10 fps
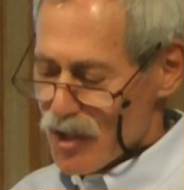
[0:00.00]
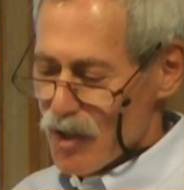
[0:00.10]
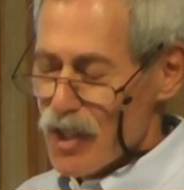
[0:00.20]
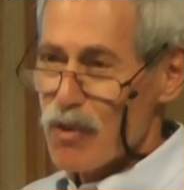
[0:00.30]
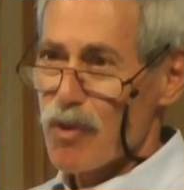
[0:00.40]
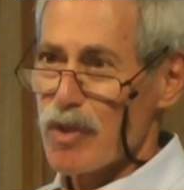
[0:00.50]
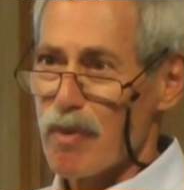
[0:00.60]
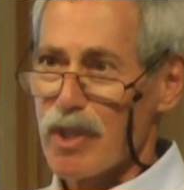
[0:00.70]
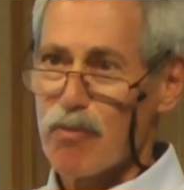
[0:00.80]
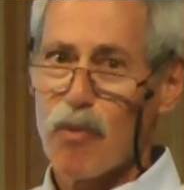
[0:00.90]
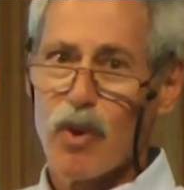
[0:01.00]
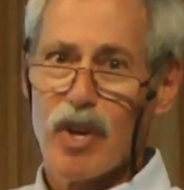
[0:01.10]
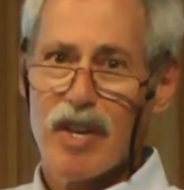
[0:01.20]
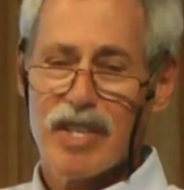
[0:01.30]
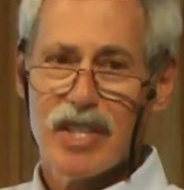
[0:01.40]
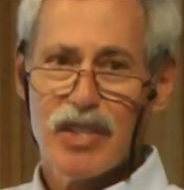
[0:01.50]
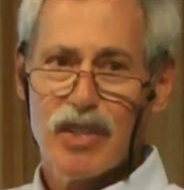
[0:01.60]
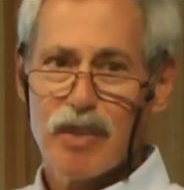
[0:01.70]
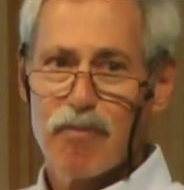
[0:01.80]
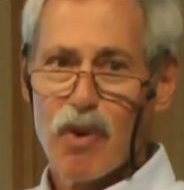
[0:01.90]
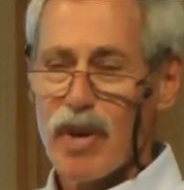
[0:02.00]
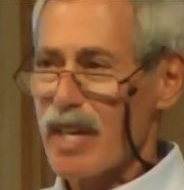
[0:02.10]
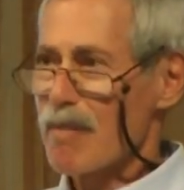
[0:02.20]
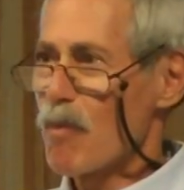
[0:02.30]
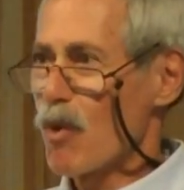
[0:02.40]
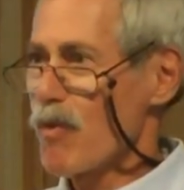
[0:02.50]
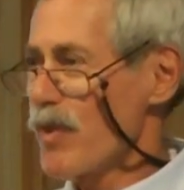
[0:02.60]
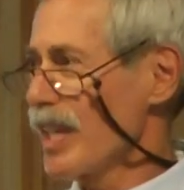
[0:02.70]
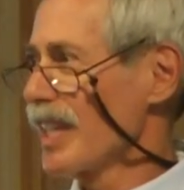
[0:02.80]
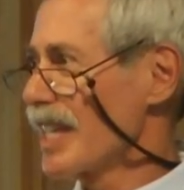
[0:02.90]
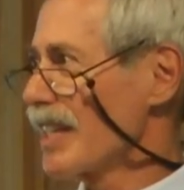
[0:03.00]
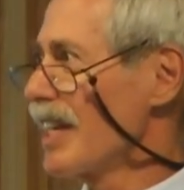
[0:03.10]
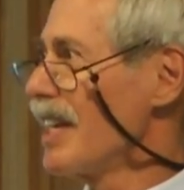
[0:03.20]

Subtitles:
So this was much more artistic, poetic, more feeling